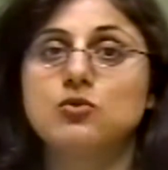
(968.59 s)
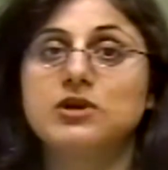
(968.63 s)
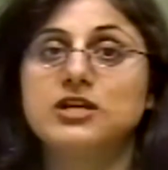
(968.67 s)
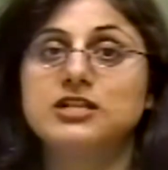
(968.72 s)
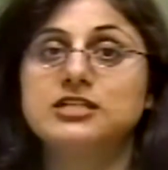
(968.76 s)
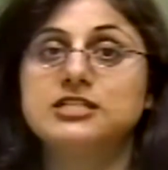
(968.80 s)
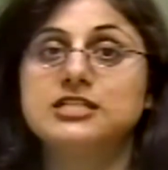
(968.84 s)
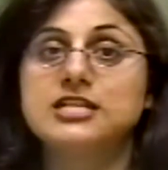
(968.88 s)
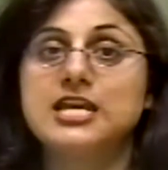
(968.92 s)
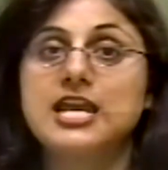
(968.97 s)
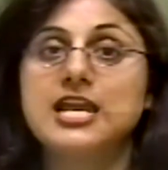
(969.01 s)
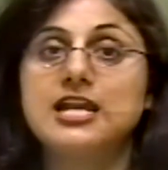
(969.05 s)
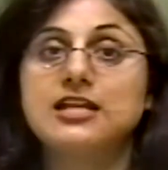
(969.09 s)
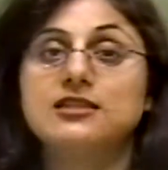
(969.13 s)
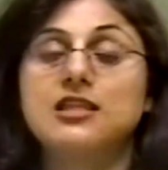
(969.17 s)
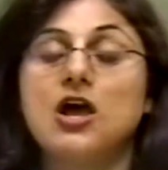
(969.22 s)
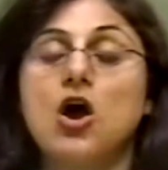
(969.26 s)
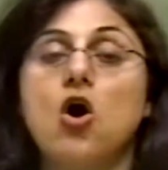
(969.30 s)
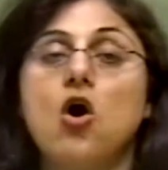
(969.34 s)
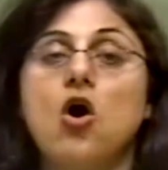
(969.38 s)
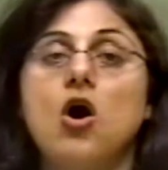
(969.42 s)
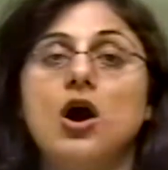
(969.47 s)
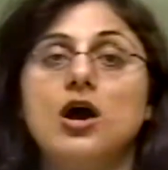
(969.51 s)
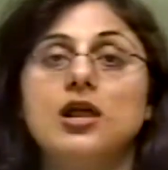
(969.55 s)
can take the
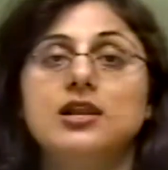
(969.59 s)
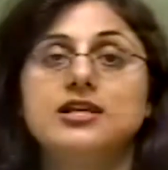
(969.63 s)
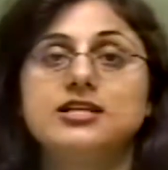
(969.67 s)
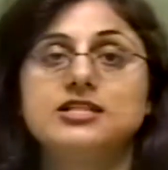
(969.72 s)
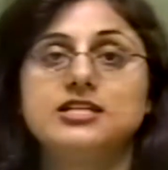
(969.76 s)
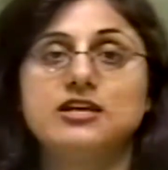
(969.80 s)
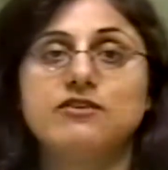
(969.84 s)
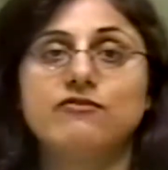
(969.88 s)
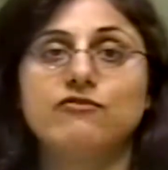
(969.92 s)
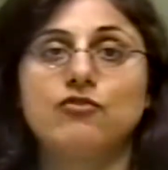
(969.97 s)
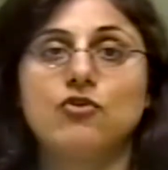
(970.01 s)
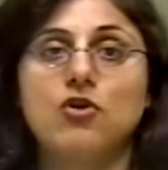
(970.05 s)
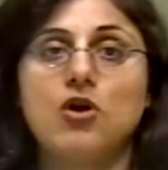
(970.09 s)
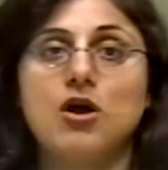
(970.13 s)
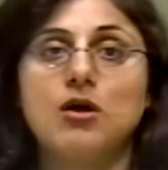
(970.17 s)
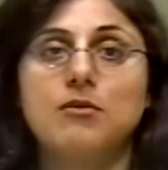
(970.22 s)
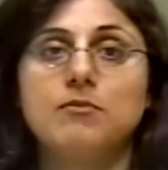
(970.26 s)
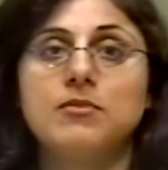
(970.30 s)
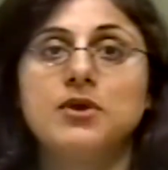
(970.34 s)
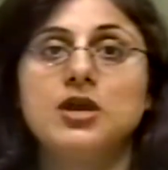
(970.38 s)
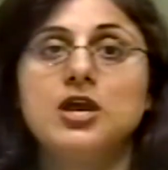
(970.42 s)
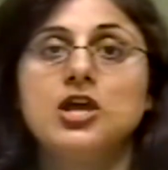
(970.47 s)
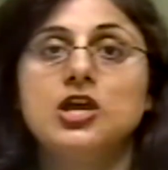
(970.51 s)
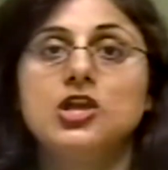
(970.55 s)
holiday
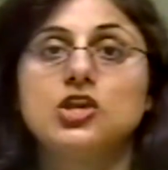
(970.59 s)
from.